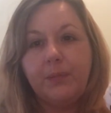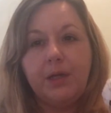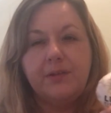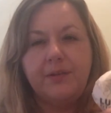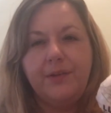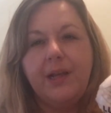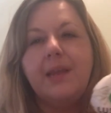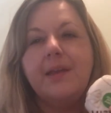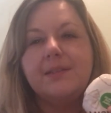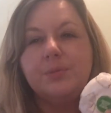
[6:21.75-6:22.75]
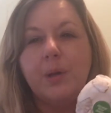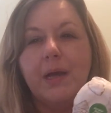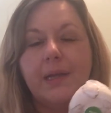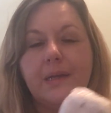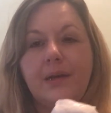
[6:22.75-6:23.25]
Because I feel like that's
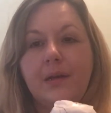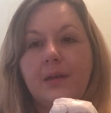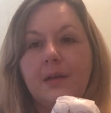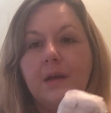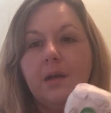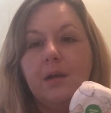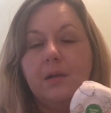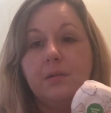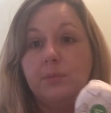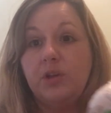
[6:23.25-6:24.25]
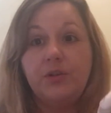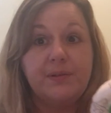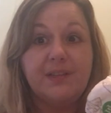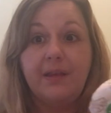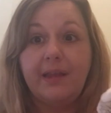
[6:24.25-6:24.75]
when, mind you,
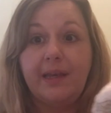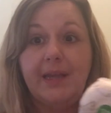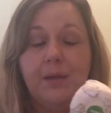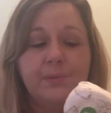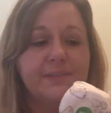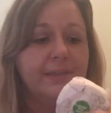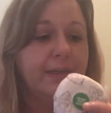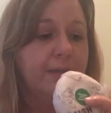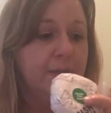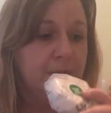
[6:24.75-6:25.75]
it's like that now, isn't it?